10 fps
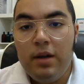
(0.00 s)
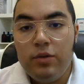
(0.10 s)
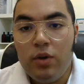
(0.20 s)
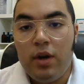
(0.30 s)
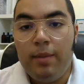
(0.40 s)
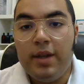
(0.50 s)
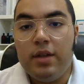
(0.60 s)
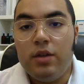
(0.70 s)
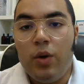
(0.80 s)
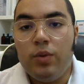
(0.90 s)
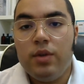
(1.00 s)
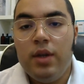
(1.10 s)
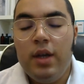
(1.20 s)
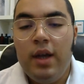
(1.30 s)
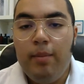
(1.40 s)
tonka bean note,
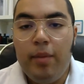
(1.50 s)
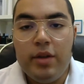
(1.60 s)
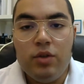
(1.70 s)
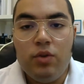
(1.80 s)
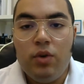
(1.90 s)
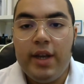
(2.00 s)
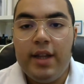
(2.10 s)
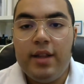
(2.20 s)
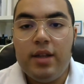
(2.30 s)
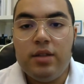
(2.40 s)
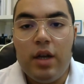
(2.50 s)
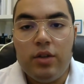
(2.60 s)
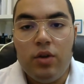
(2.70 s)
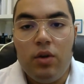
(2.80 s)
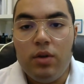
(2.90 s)
but you don't get that
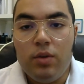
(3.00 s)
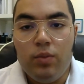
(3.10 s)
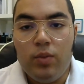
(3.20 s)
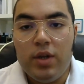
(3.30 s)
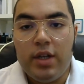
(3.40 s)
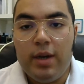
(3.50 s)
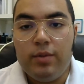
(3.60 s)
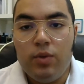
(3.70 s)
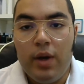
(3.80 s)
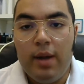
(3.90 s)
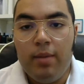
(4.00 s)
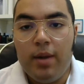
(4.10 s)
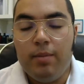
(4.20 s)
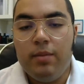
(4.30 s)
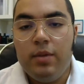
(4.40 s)
at all when it comes to
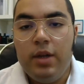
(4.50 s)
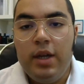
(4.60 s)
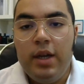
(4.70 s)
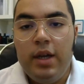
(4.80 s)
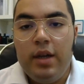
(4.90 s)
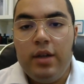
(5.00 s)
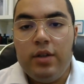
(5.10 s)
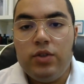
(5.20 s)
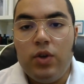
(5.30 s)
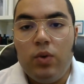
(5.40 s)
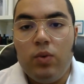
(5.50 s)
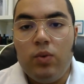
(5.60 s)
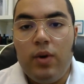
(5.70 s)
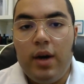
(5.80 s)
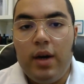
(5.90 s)
Emblem. So
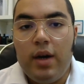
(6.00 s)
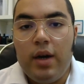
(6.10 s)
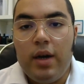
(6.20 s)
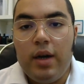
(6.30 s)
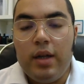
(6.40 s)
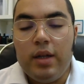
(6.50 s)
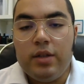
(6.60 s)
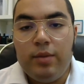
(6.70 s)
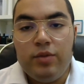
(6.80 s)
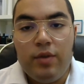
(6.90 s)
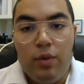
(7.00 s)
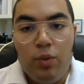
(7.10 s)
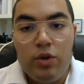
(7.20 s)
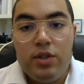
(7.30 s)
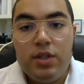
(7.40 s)
in terms of the
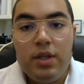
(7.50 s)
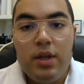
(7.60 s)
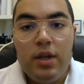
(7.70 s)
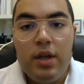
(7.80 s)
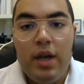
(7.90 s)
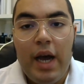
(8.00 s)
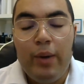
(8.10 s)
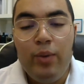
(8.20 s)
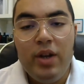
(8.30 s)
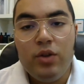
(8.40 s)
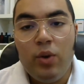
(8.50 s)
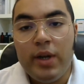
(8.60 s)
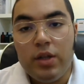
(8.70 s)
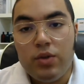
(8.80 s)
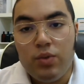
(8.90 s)
woods, I really don't
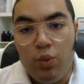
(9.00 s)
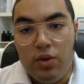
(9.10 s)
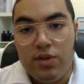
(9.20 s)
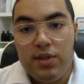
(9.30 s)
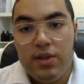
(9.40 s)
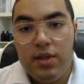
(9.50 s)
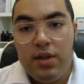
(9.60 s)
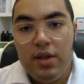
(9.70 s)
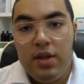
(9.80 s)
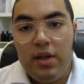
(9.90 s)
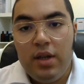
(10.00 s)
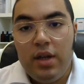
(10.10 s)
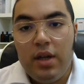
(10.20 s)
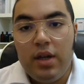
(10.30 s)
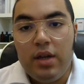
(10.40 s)
get woods.
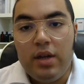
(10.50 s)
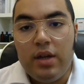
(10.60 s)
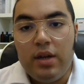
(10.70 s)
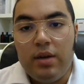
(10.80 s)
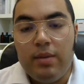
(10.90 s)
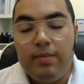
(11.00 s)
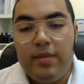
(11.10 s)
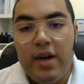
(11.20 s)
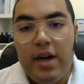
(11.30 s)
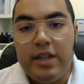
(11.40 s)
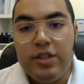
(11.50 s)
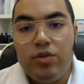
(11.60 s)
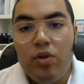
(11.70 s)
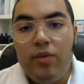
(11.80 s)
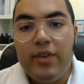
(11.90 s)
I
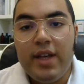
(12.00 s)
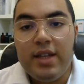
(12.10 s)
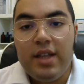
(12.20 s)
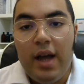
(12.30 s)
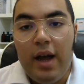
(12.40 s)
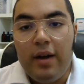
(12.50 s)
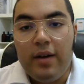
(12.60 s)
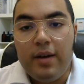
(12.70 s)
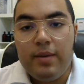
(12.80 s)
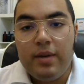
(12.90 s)
sort of get a